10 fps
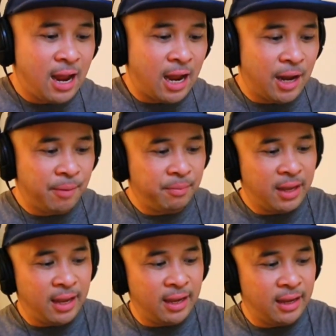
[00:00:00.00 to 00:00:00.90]

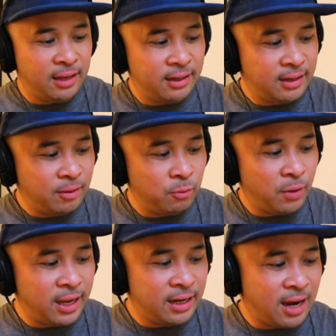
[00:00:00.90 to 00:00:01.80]
And
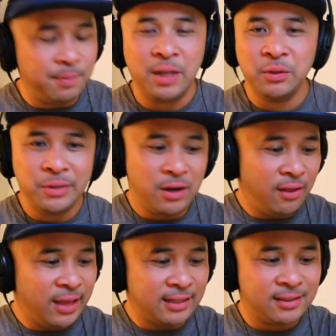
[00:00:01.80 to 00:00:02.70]
when I'm not doing
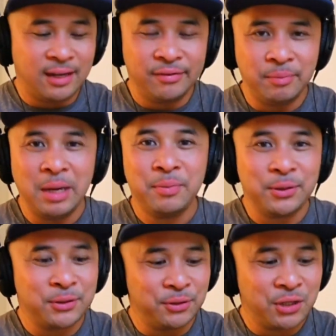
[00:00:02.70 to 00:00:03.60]
all that stuff on my
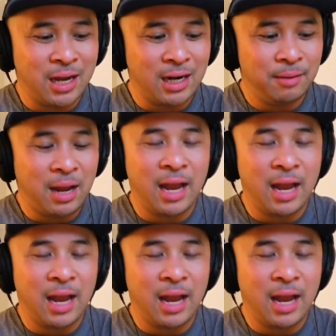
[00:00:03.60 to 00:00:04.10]
personal channel,